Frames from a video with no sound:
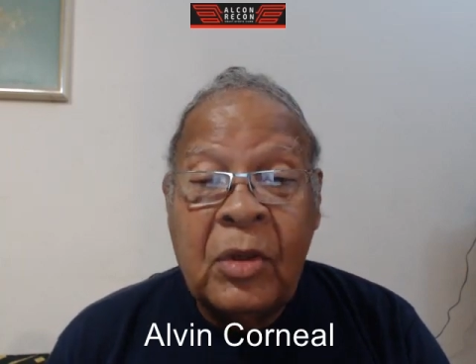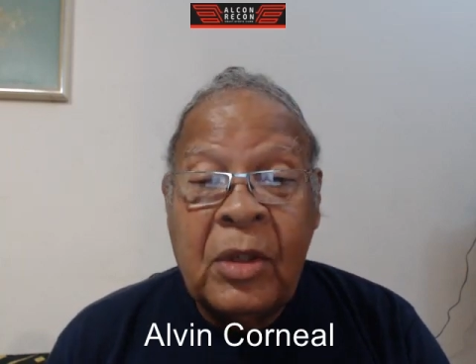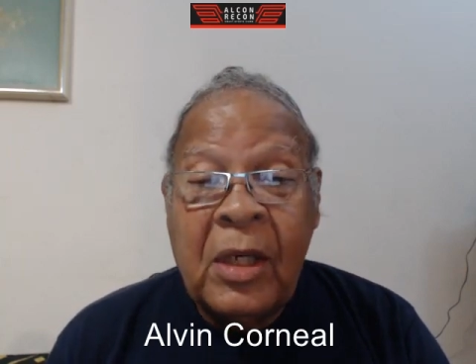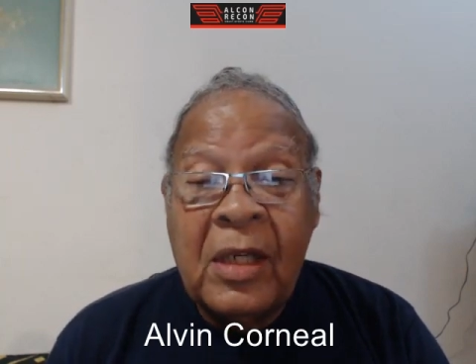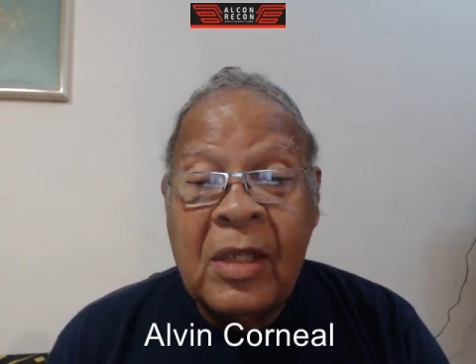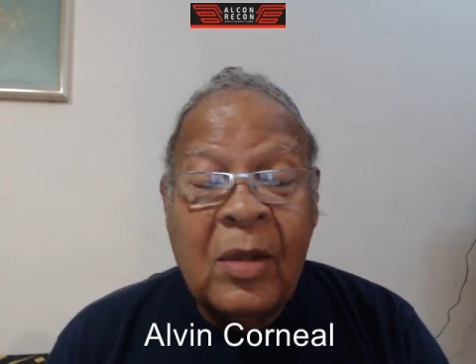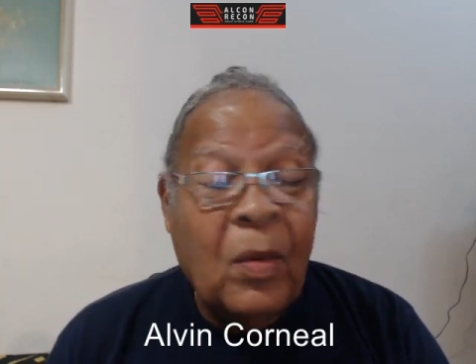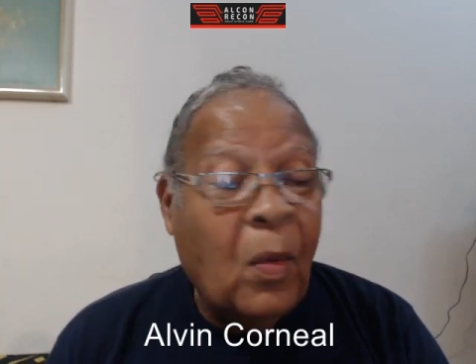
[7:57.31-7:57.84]

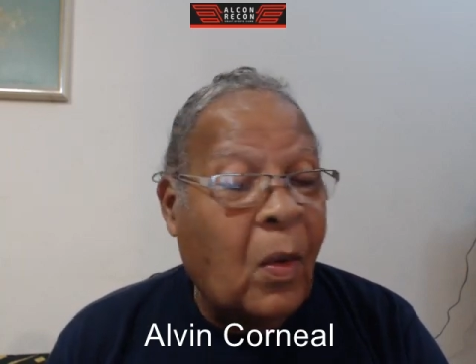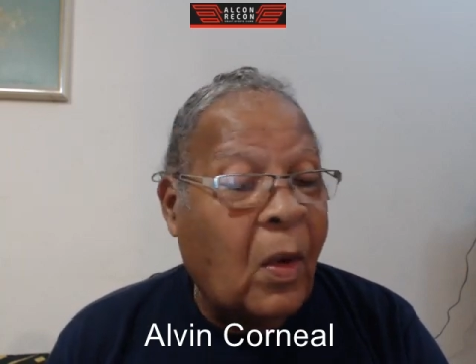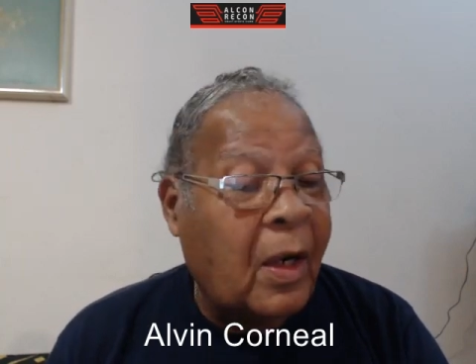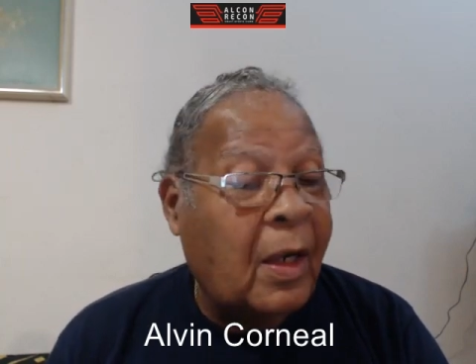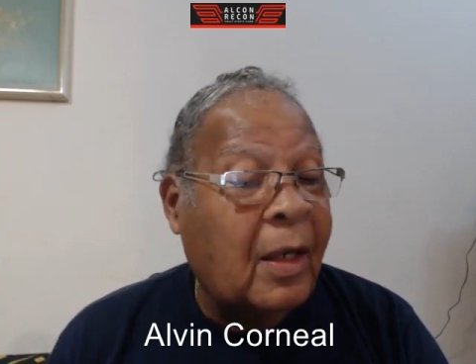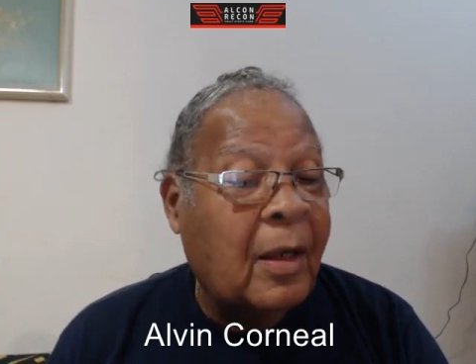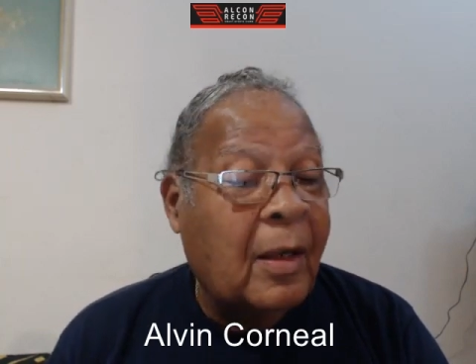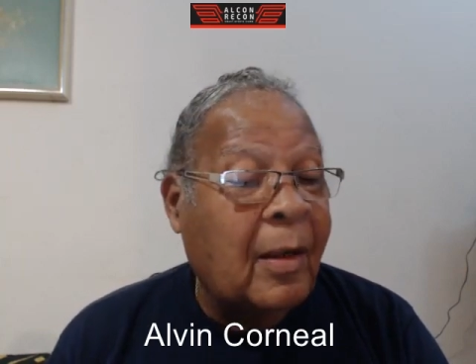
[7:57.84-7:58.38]
Jason
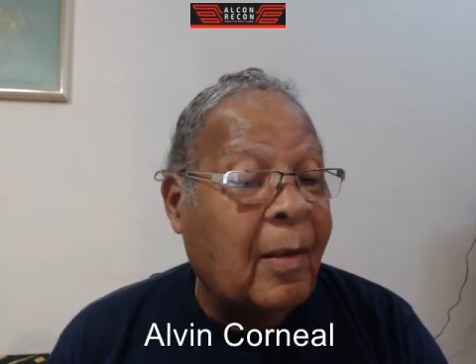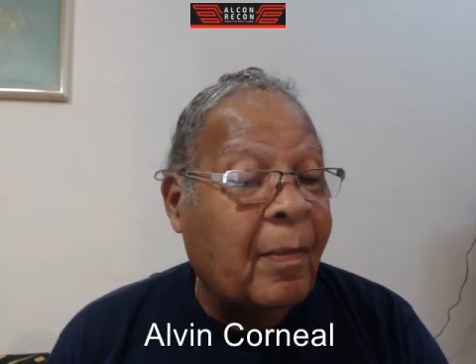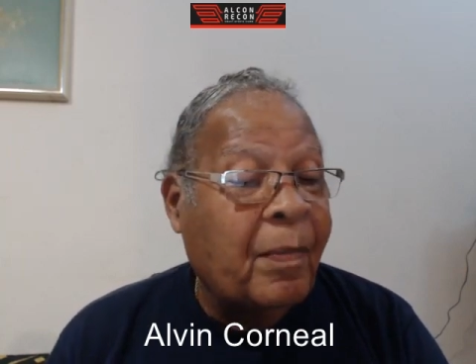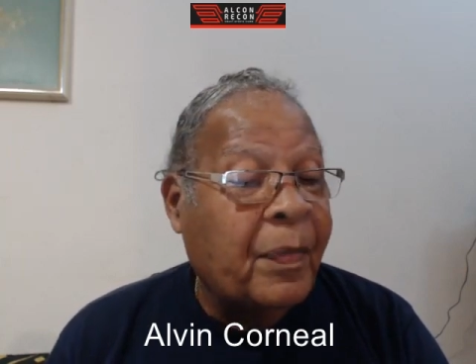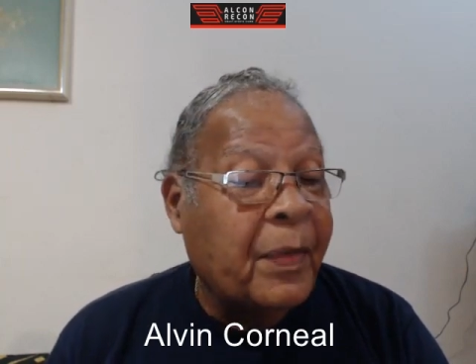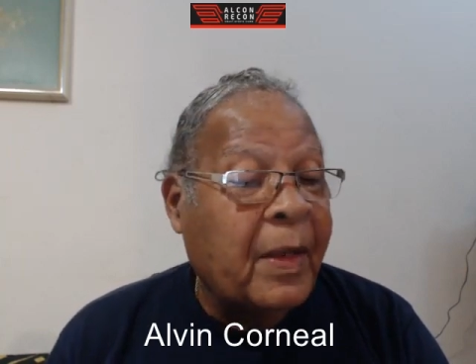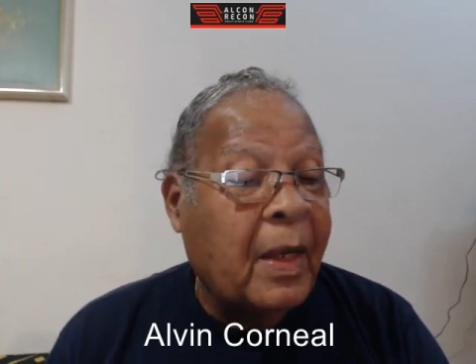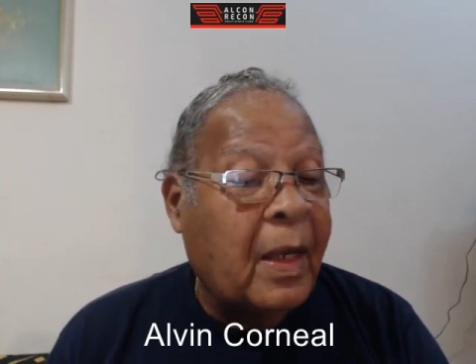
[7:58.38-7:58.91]
Holder,
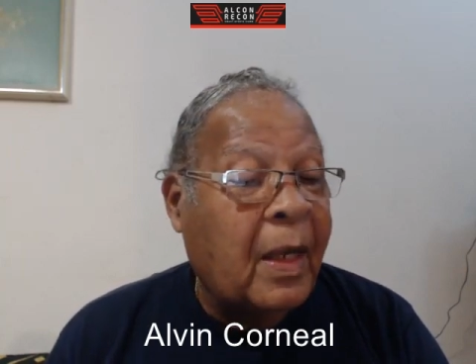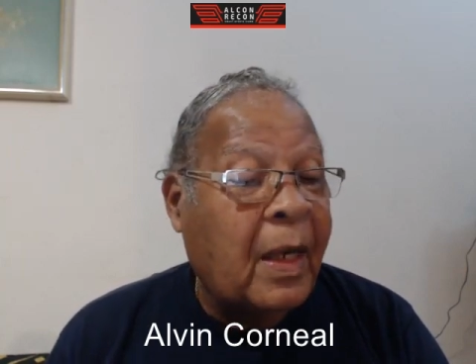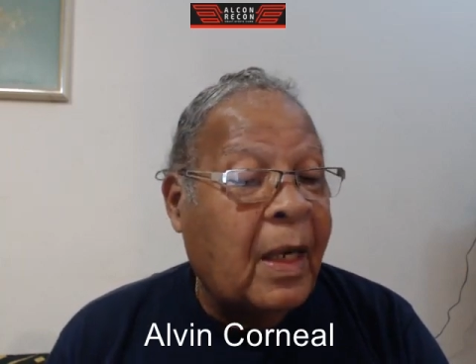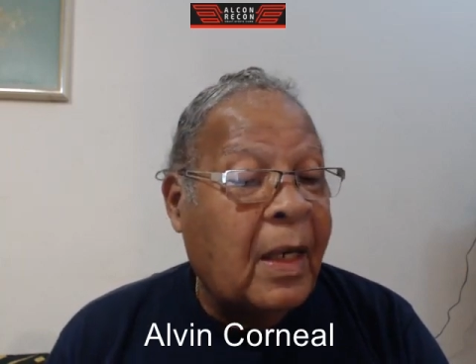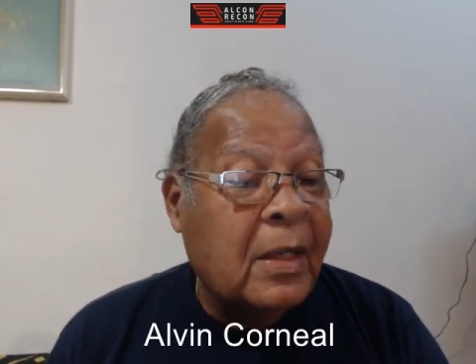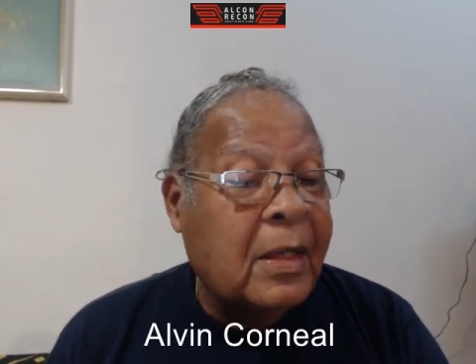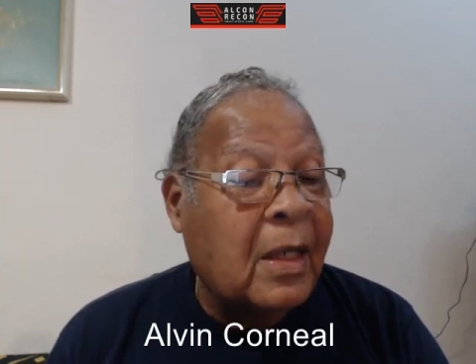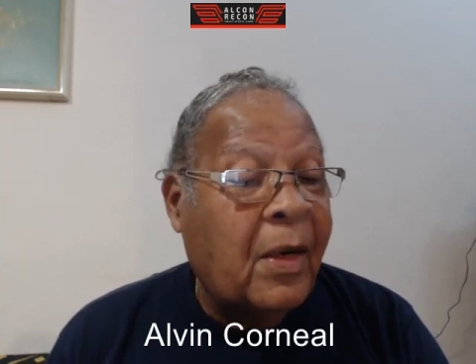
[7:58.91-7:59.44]

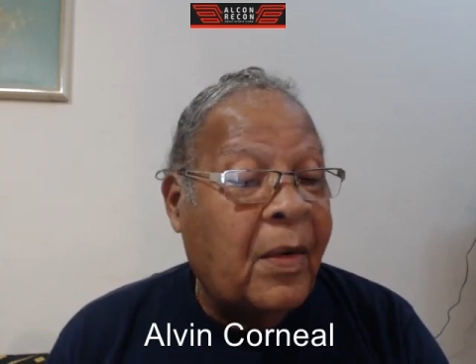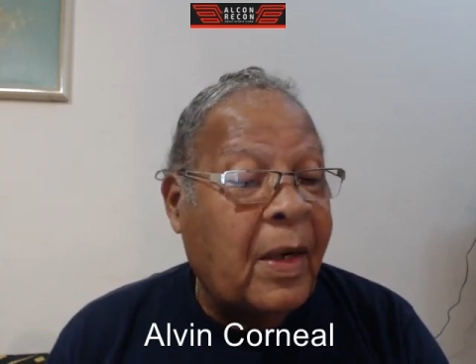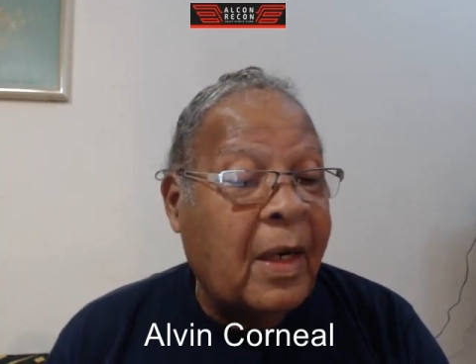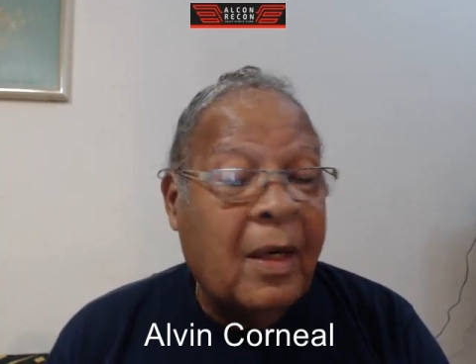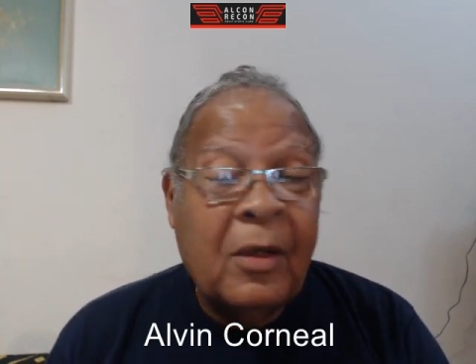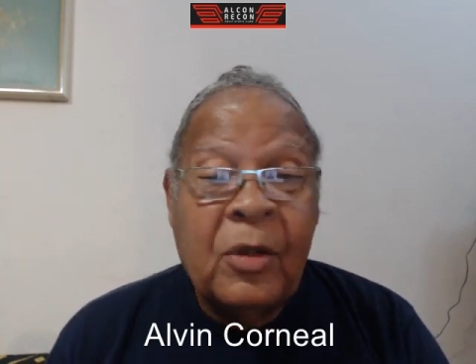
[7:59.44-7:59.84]
Alzarri